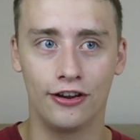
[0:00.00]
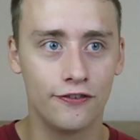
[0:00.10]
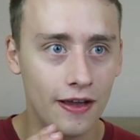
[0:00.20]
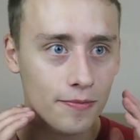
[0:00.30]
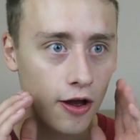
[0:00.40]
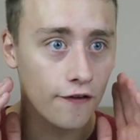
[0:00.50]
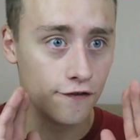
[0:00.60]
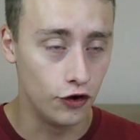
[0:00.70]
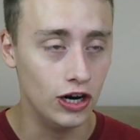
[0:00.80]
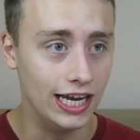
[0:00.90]
Like him, like
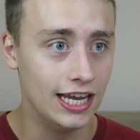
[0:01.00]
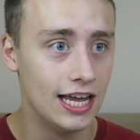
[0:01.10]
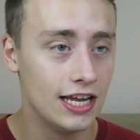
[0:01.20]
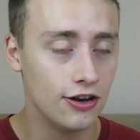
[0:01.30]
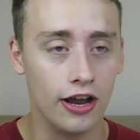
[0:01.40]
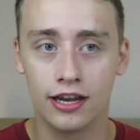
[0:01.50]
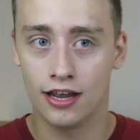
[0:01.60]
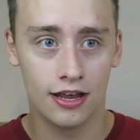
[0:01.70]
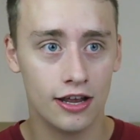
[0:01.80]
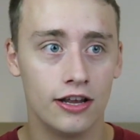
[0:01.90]
fully
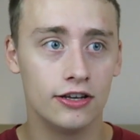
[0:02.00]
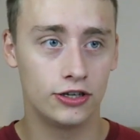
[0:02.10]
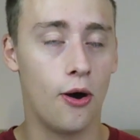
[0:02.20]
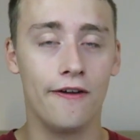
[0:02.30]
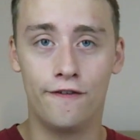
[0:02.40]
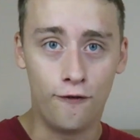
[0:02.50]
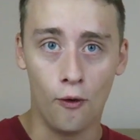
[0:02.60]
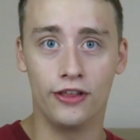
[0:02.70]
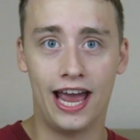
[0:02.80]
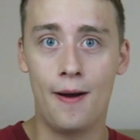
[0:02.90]
like going
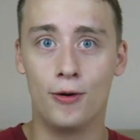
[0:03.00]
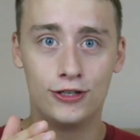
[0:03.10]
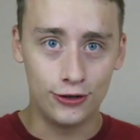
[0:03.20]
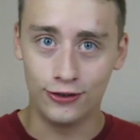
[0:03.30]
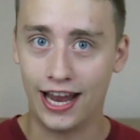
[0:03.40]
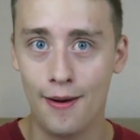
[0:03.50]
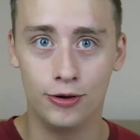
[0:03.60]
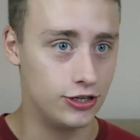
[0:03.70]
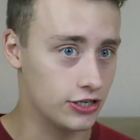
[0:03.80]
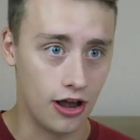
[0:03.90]
for the camera to the
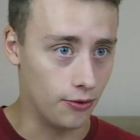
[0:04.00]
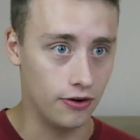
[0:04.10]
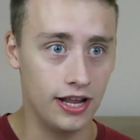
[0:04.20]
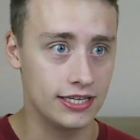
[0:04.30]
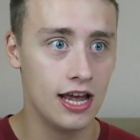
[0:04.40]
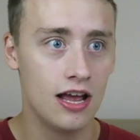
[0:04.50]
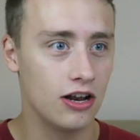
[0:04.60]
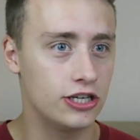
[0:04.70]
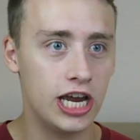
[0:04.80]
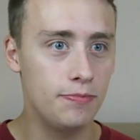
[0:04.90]
camera just like all of this
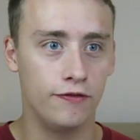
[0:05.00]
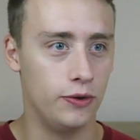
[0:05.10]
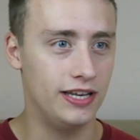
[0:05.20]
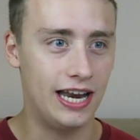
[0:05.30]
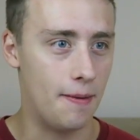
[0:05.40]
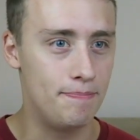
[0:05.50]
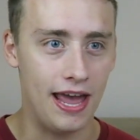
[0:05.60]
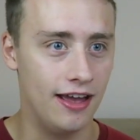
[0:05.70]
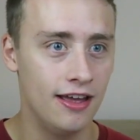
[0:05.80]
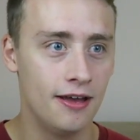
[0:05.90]
like shape of you he did it a
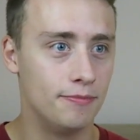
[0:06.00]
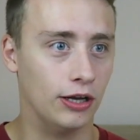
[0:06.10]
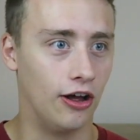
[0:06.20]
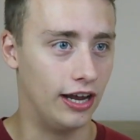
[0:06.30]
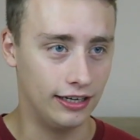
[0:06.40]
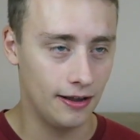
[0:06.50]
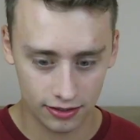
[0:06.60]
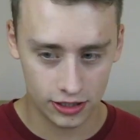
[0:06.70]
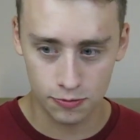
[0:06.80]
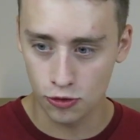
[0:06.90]
bit but like
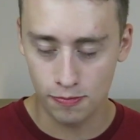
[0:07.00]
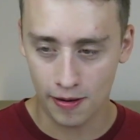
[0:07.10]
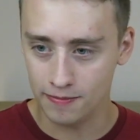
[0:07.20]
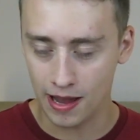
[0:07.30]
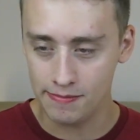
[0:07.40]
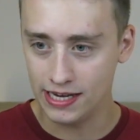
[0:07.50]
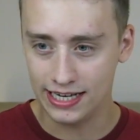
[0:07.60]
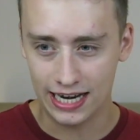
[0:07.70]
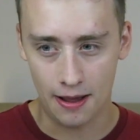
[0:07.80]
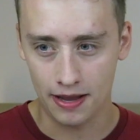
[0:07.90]
small bump maybe he
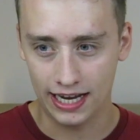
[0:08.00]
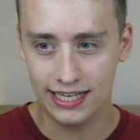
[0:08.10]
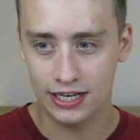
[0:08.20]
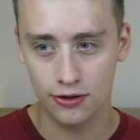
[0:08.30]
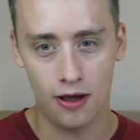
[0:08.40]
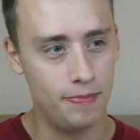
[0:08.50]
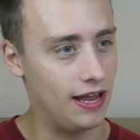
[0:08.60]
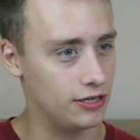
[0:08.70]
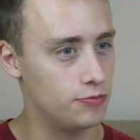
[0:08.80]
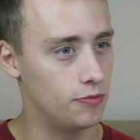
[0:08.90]
did it he did do it a
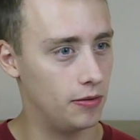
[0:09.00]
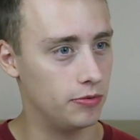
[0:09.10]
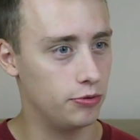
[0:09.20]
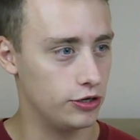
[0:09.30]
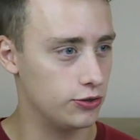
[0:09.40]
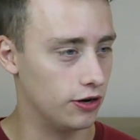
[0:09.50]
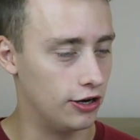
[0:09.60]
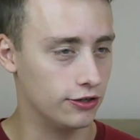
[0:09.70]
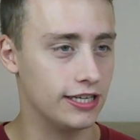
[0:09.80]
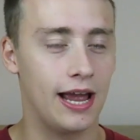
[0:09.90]
bit in small bump i'm pretty sure
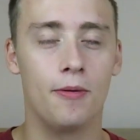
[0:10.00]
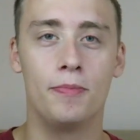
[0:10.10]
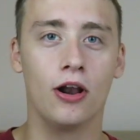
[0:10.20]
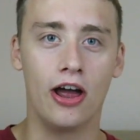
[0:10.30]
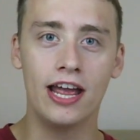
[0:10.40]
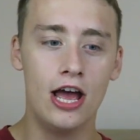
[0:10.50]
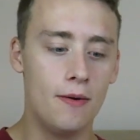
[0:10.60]
like looked at the camera but like